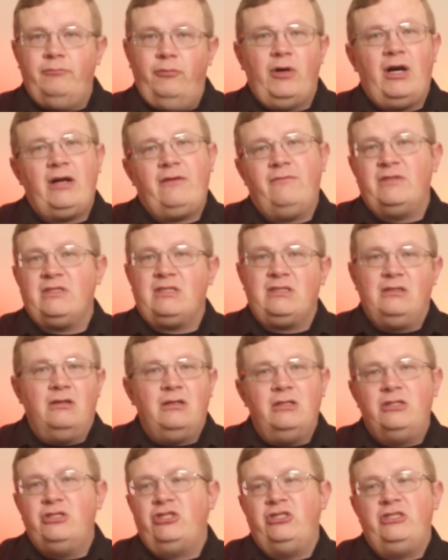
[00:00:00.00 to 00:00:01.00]
breakfast,
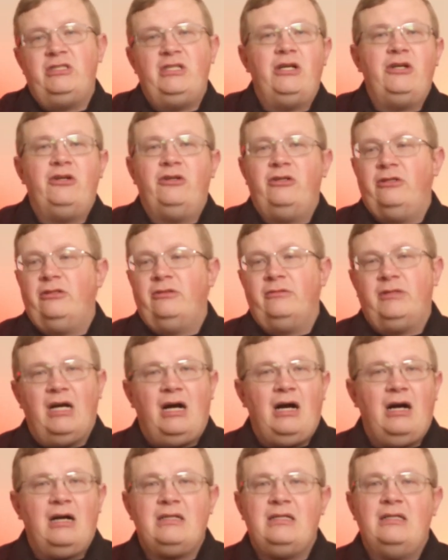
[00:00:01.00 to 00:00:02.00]
lunch, dinner,
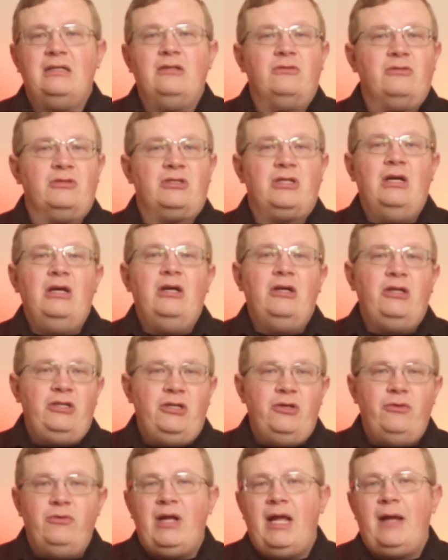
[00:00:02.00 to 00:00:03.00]
cocktails,
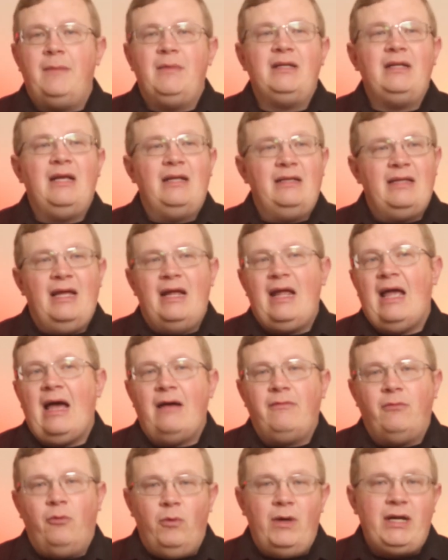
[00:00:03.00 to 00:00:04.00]
you name it, and they
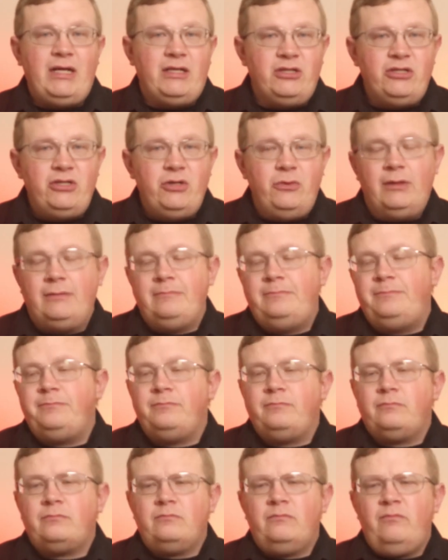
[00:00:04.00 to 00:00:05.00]
have a way to do it.
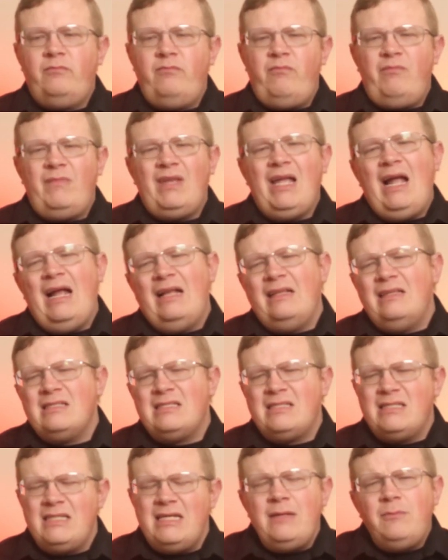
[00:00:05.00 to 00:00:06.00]
And the
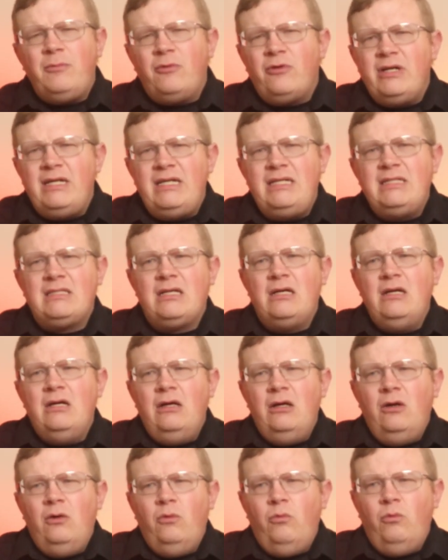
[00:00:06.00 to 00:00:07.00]
Sea Breeze
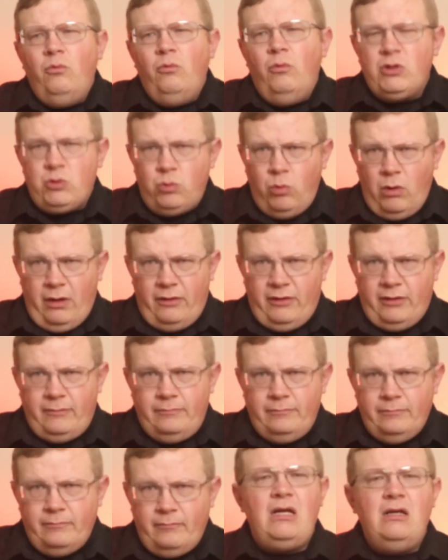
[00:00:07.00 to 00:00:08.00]
was one of
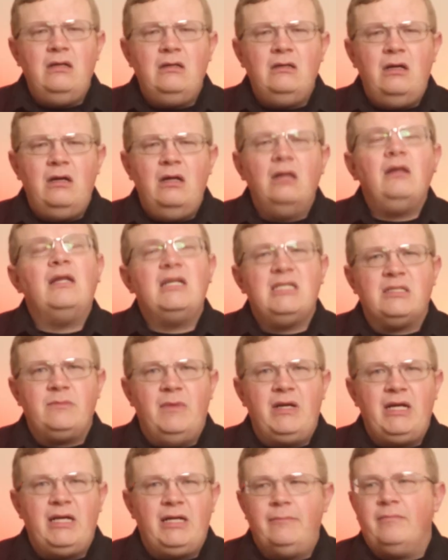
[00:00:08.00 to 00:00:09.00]
them, and let's
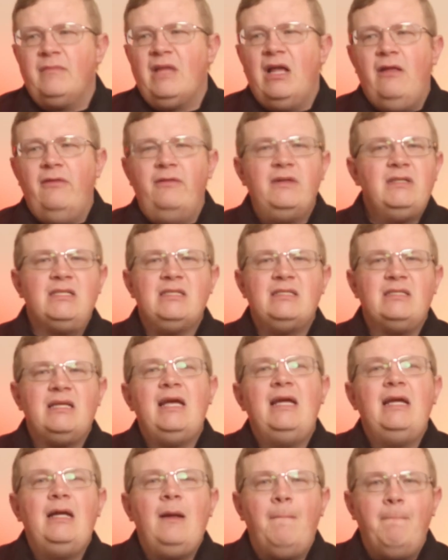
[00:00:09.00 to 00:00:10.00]
make it. This is
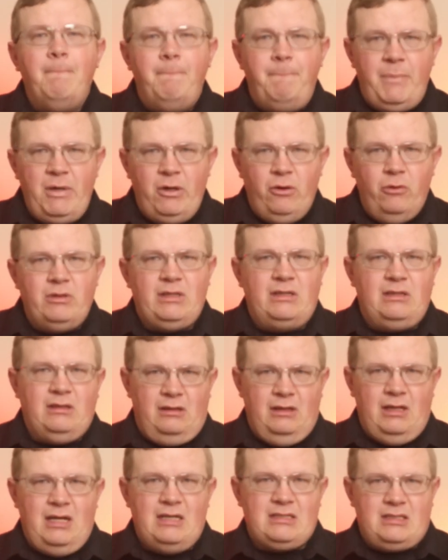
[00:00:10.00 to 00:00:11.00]
a build in a
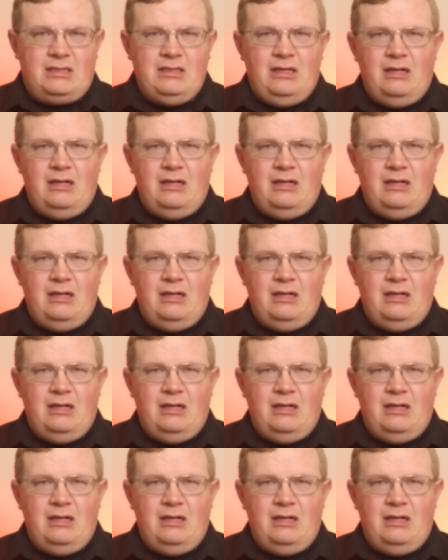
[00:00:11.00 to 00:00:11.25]
glass